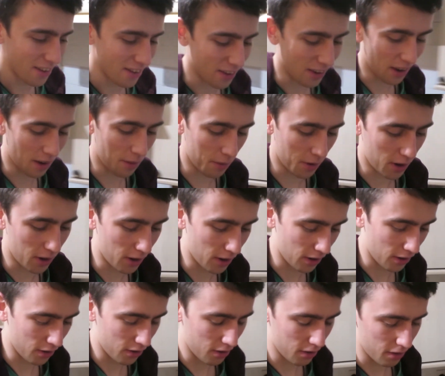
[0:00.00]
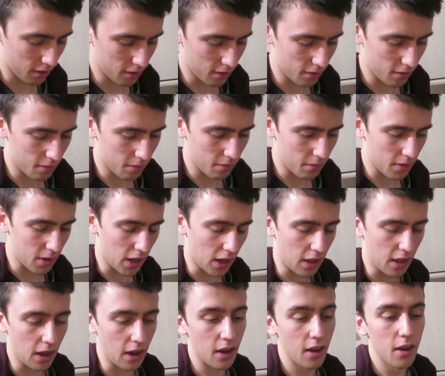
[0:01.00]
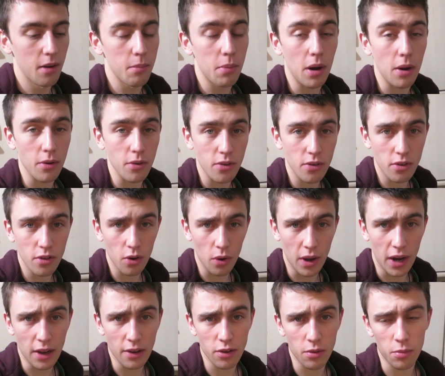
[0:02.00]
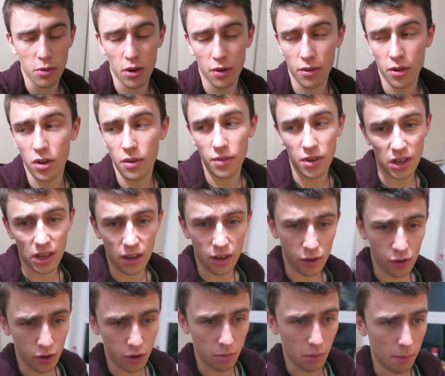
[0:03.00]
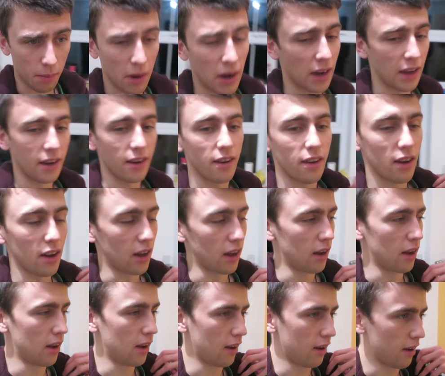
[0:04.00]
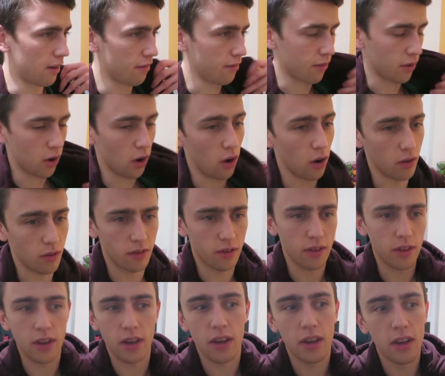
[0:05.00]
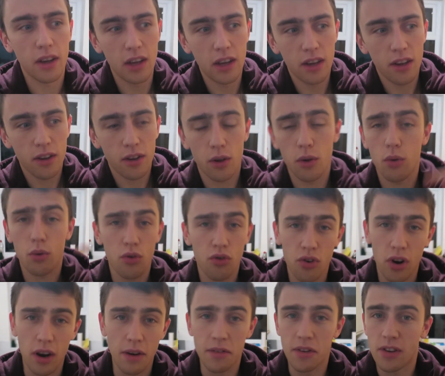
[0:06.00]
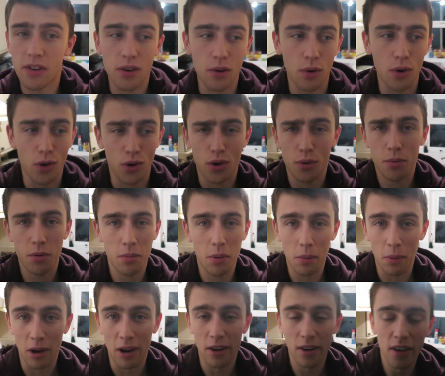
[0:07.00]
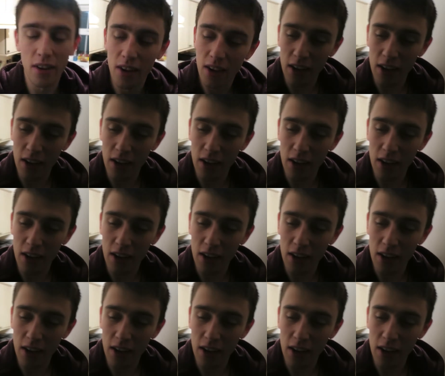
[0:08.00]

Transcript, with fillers: so yeah, I'm gonna get that. But I was sorting out some stuff because obviously it used to be mine. Uh, I forgot that Google Drive is still hooked up to be mine,